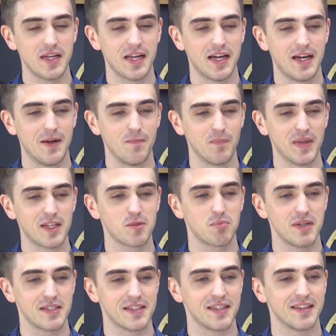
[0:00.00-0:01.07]
quite
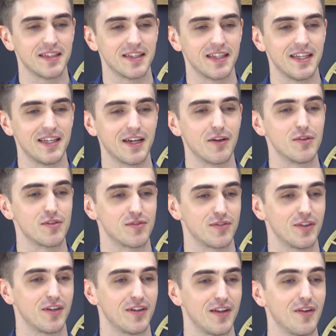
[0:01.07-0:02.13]
explicit that he goes
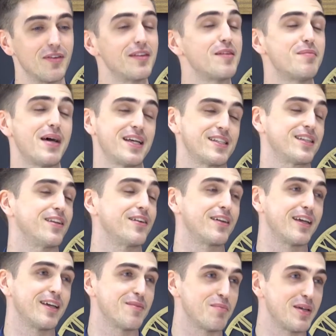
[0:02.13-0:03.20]
for only the
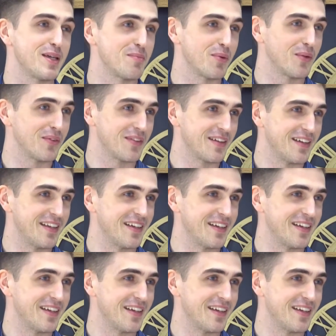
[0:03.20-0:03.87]
best-looking people.